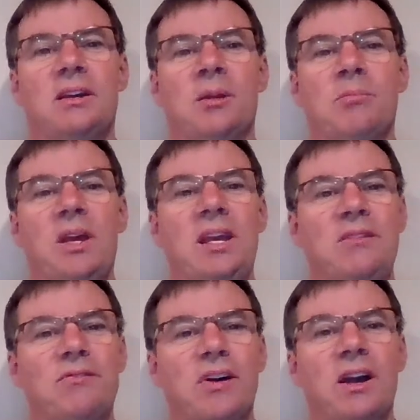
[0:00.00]
and
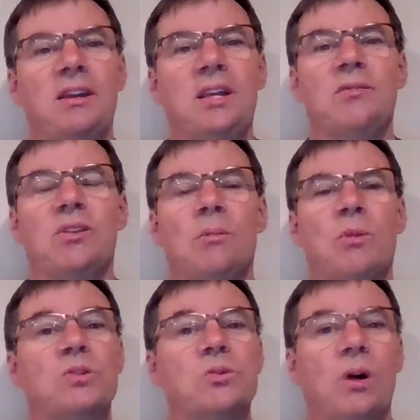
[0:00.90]
may find even the
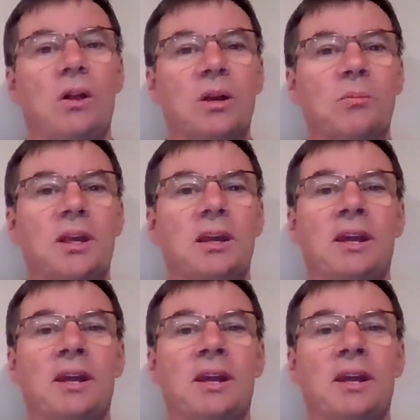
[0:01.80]
most welcoming